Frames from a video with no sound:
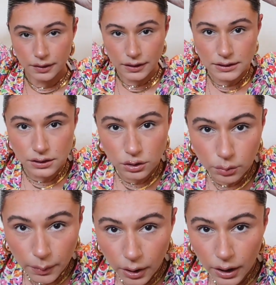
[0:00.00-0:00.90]
this
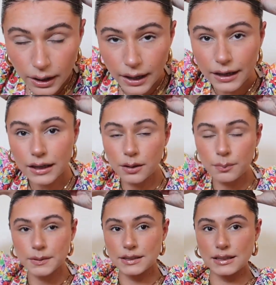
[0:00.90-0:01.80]
little part, I
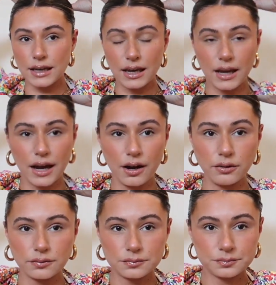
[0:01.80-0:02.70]
keep it sticking
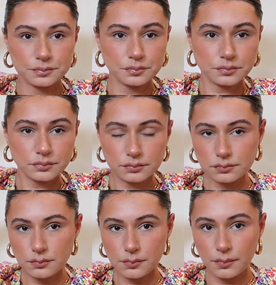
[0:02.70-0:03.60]
out.
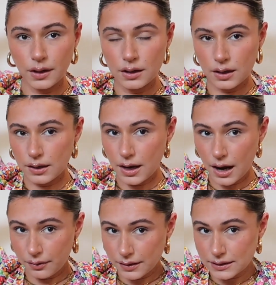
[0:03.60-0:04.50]

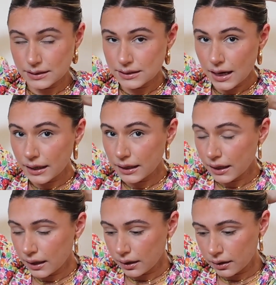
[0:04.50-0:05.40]
Now the
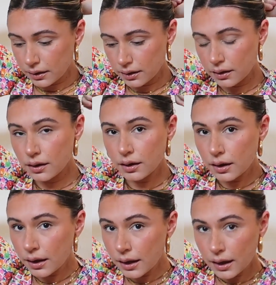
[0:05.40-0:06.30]
second
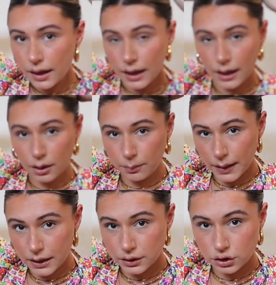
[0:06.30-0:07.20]

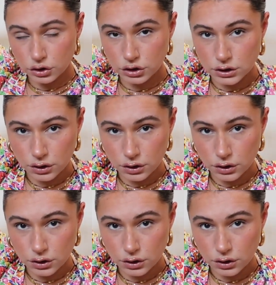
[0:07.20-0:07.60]
hairband, you're just